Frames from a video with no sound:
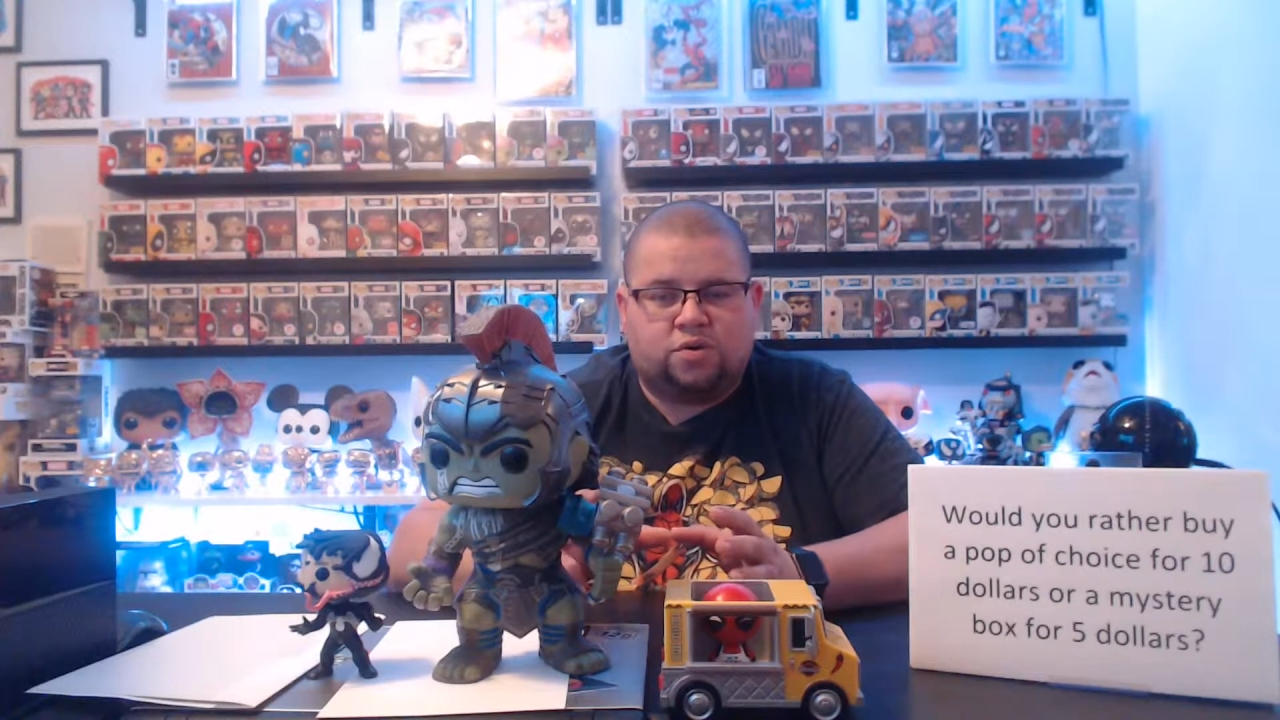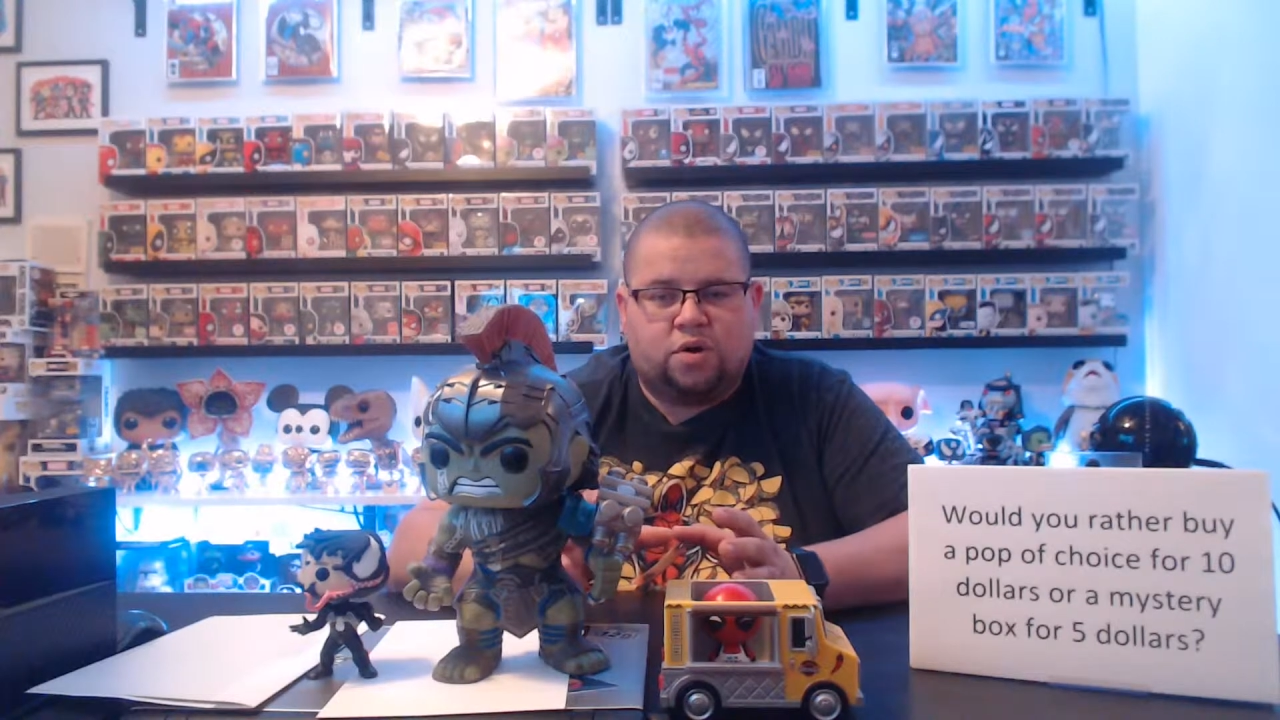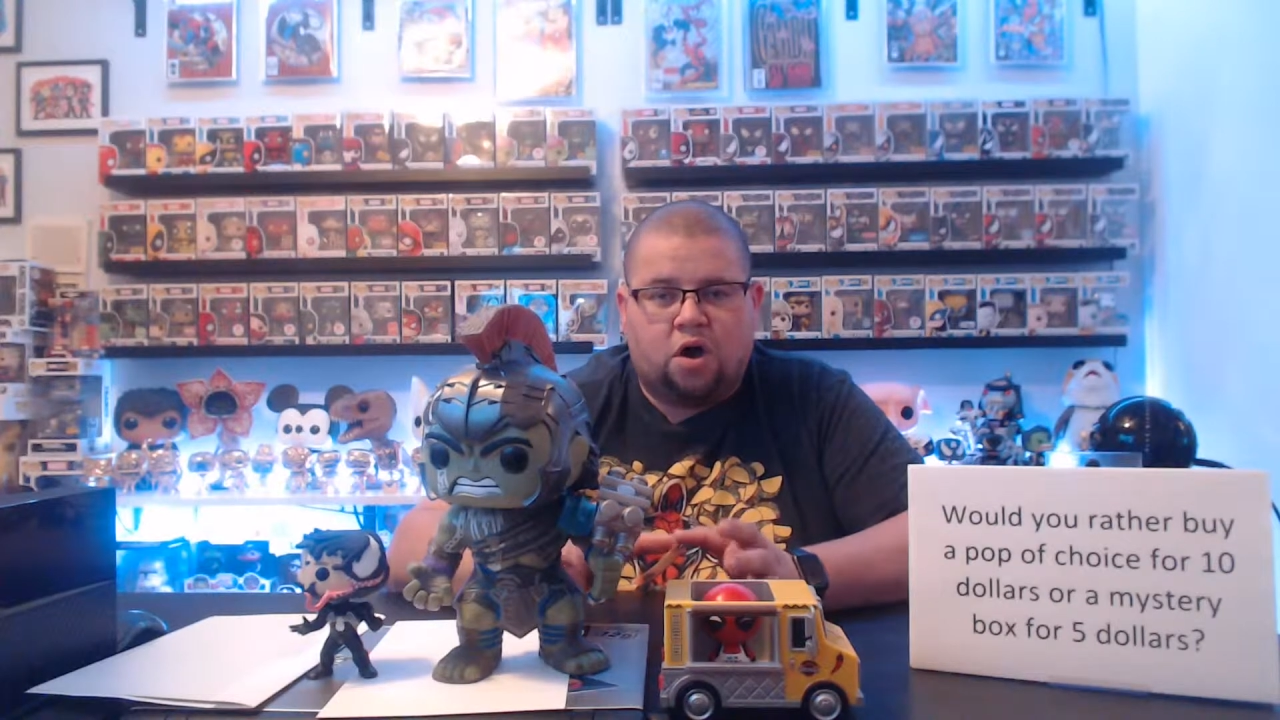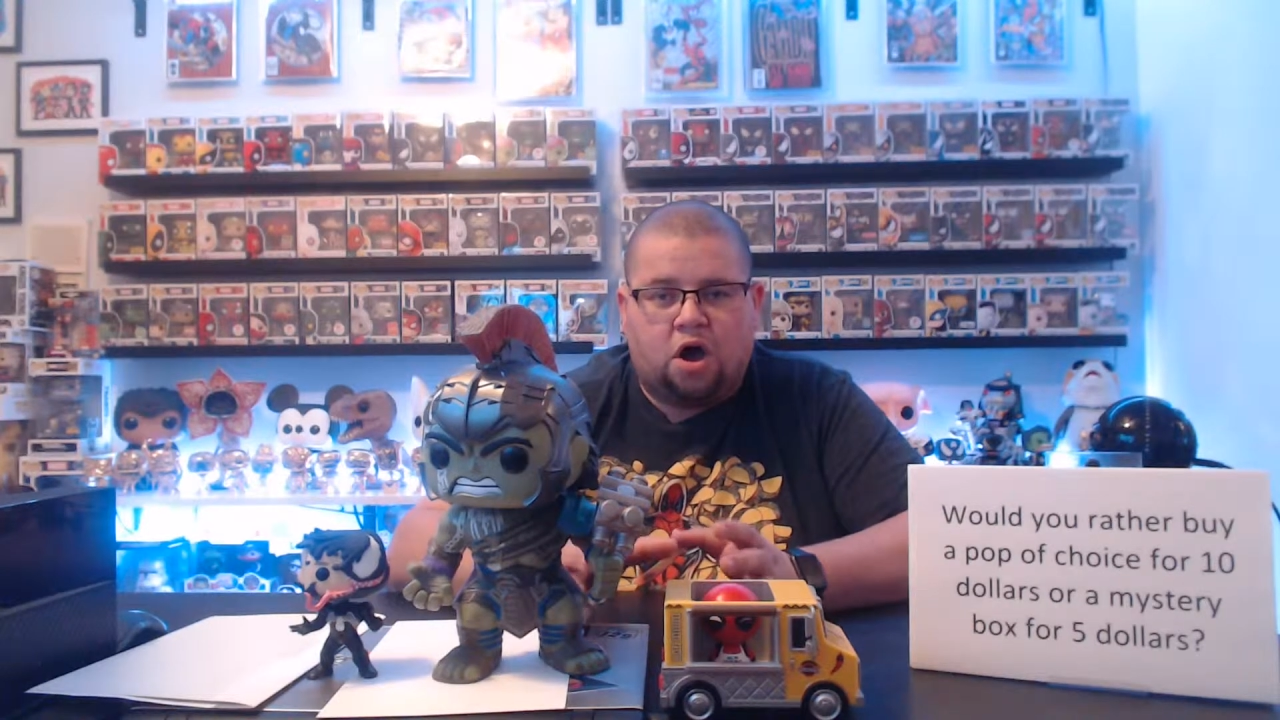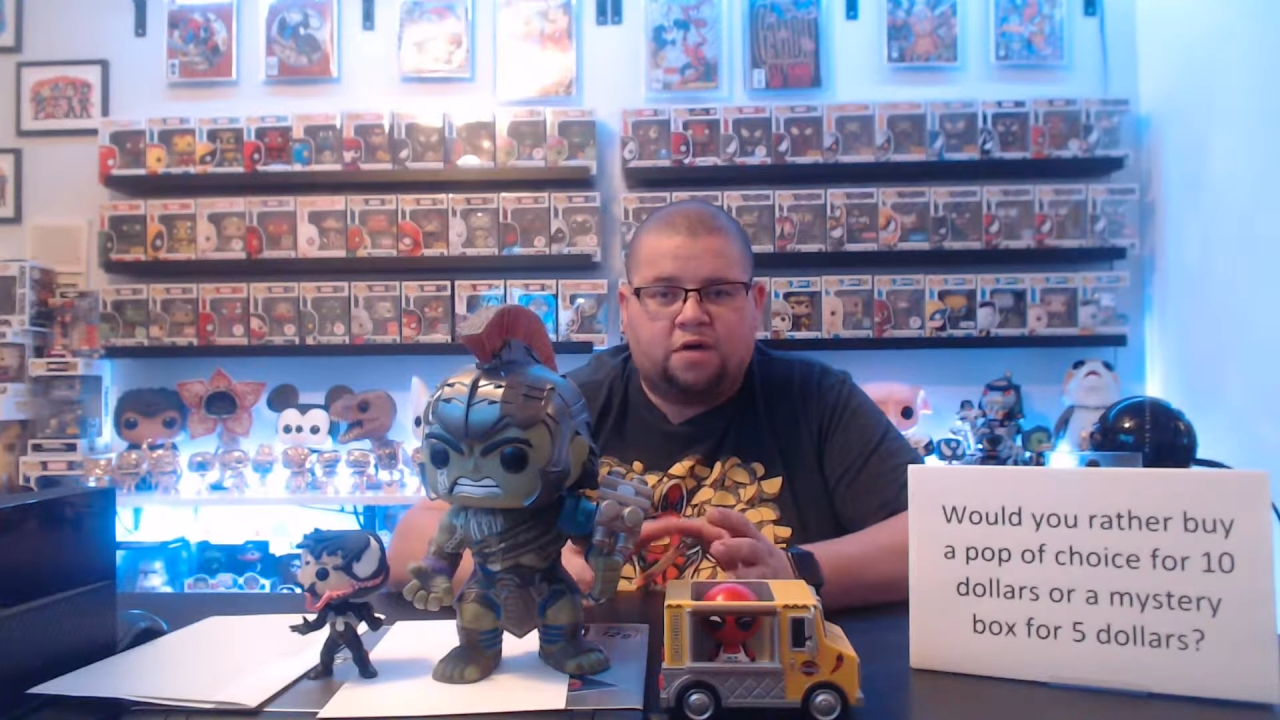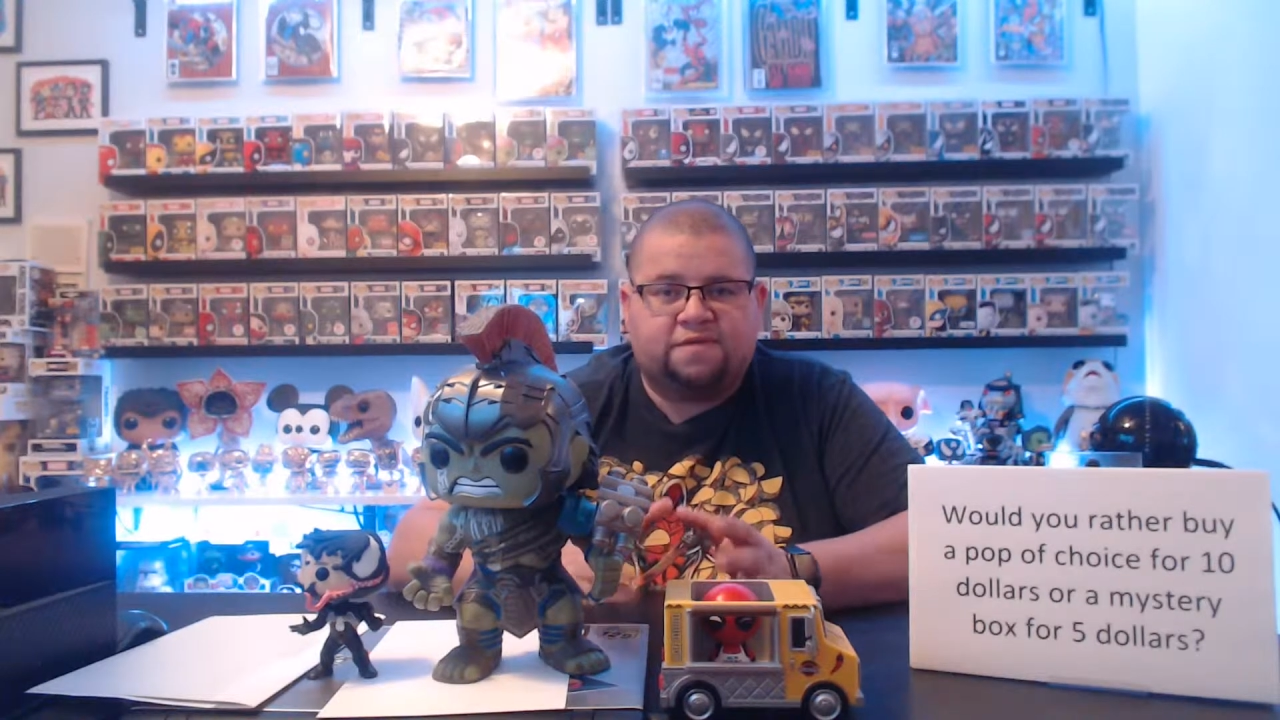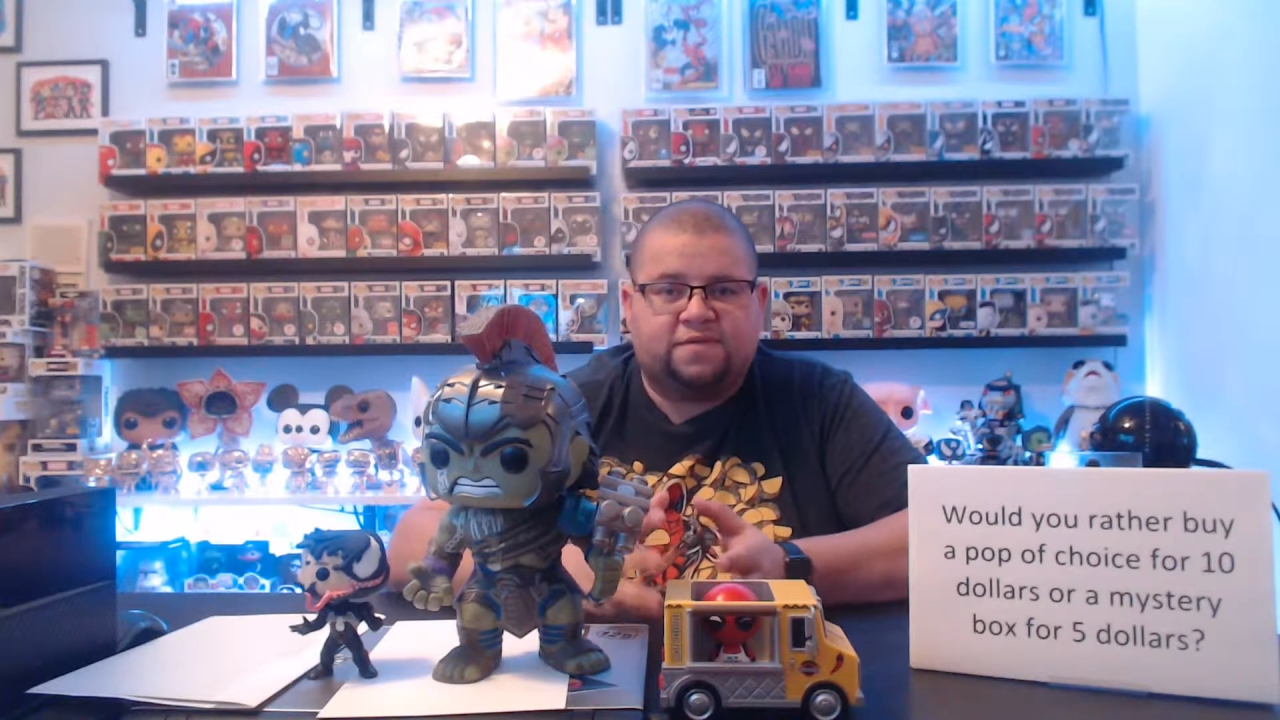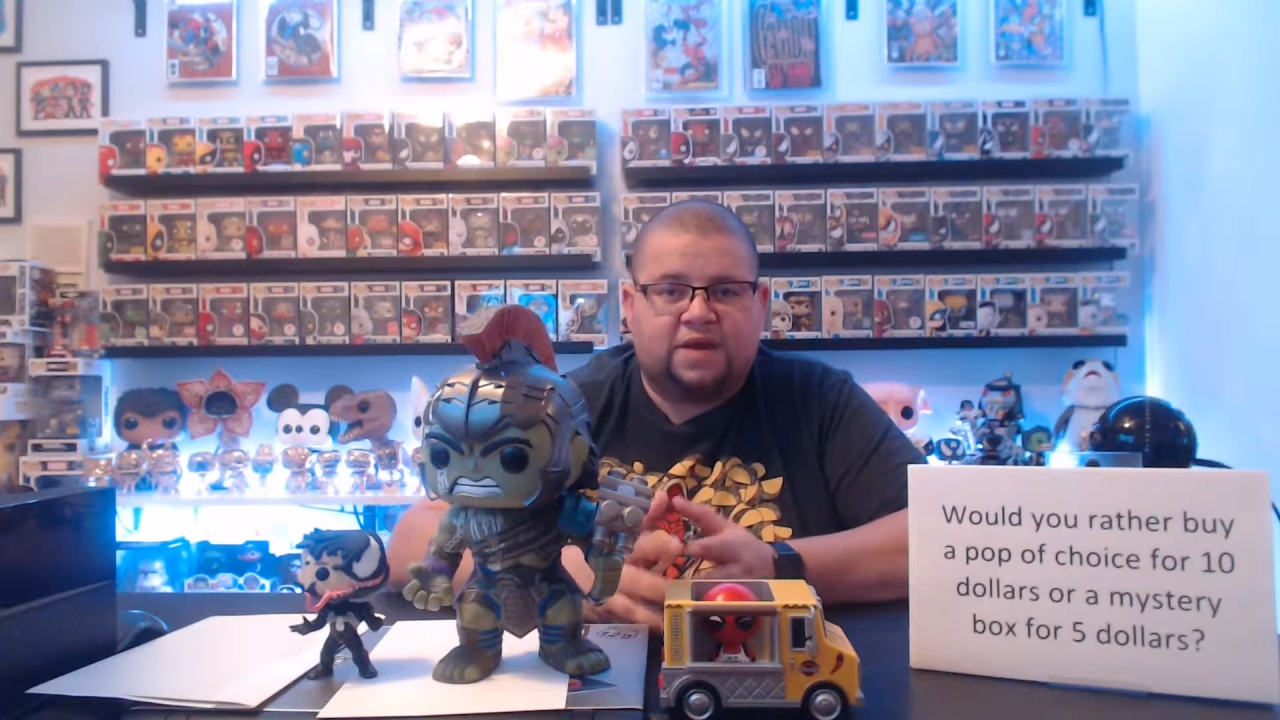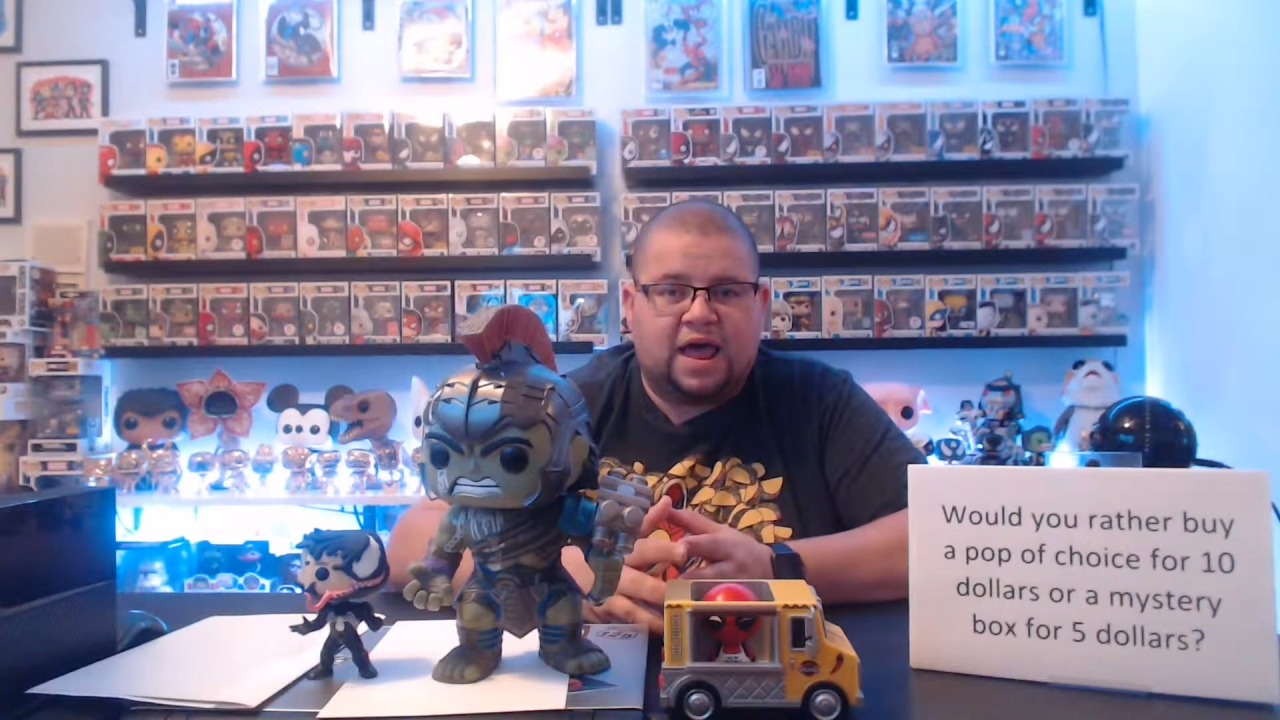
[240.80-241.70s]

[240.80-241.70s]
off